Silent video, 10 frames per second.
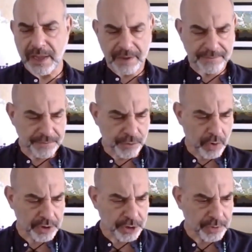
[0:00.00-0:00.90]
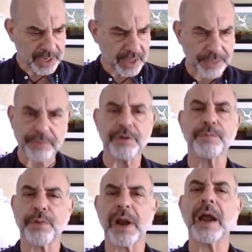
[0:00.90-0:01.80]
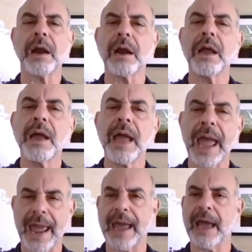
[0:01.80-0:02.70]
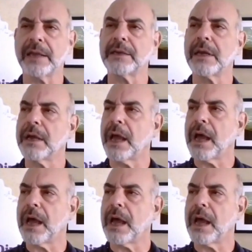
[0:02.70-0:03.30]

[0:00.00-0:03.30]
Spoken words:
If you're doing it through prayer and